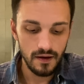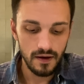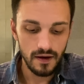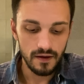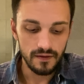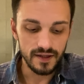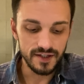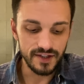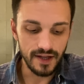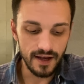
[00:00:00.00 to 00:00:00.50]

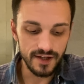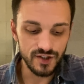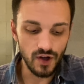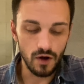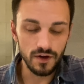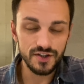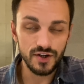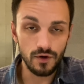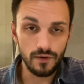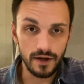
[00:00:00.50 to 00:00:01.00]
This day is
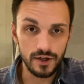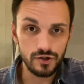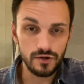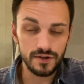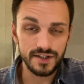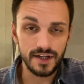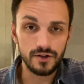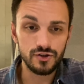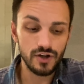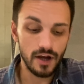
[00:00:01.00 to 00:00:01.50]
also
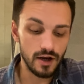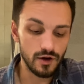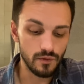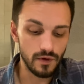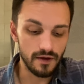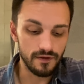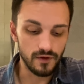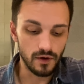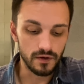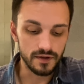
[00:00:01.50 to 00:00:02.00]
interesting,
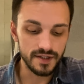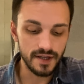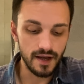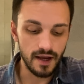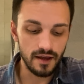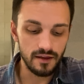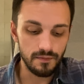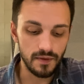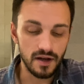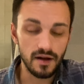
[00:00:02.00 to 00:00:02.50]
January
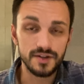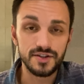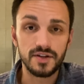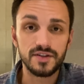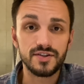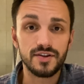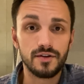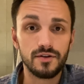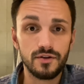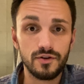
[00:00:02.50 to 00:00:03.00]
13th, because
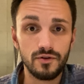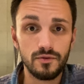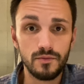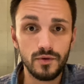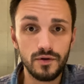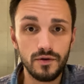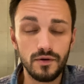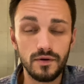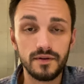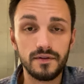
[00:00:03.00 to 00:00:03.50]
it's the new
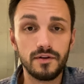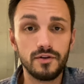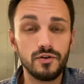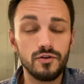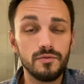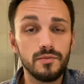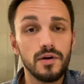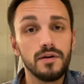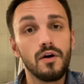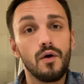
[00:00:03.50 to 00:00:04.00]
moon. The
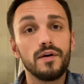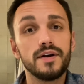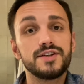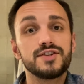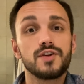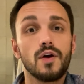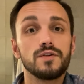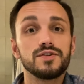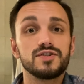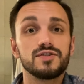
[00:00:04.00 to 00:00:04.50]
new moon always
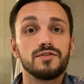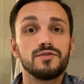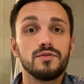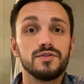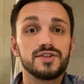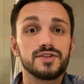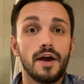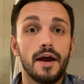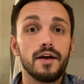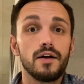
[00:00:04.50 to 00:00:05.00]
starts the new
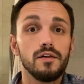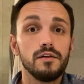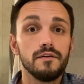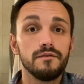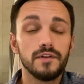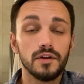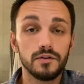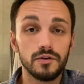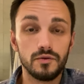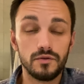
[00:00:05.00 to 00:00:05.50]
cycle
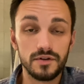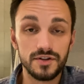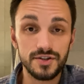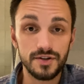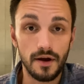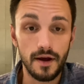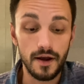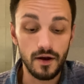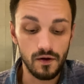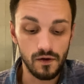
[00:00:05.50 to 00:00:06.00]
of the lunar
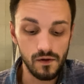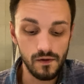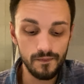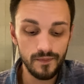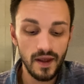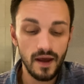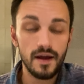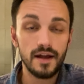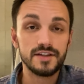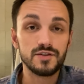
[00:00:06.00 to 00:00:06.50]

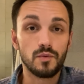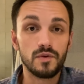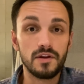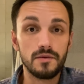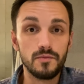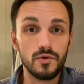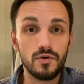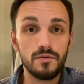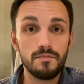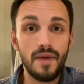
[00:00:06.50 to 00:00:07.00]
cycle. It's when
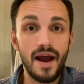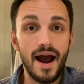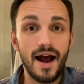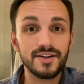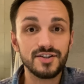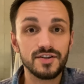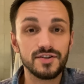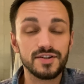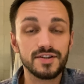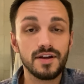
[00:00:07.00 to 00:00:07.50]
the moon
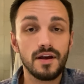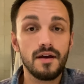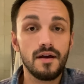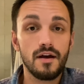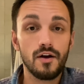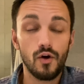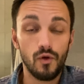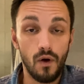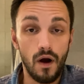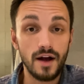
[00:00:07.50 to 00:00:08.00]

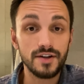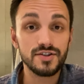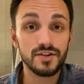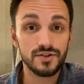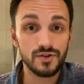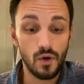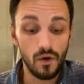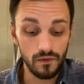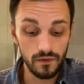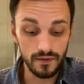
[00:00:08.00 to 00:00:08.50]

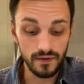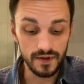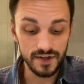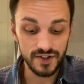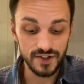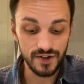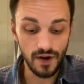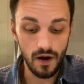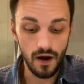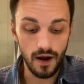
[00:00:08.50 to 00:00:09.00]
crosses over the
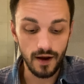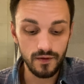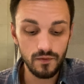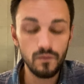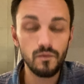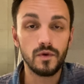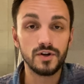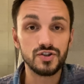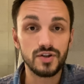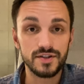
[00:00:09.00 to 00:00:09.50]

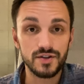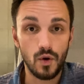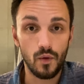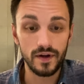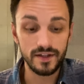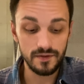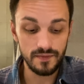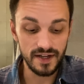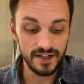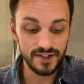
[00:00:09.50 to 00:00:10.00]
sun, which is
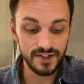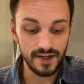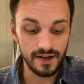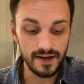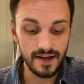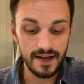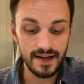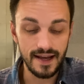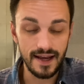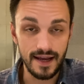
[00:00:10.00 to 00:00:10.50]
going to be
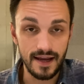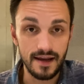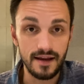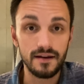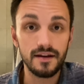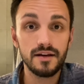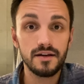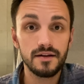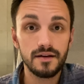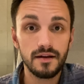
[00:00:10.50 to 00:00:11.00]
sitting in